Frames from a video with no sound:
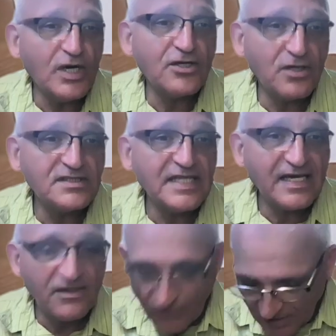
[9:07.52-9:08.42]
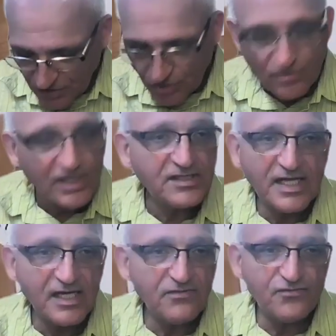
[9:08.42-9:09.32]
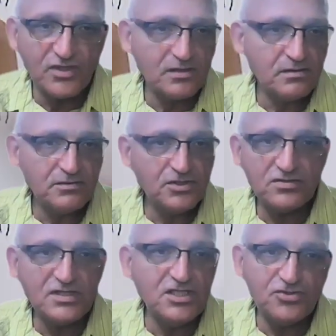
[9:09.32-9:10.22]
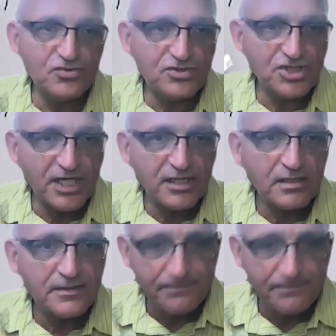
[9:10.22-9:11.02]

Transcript: I got -1, so you write -1. You don't need to check.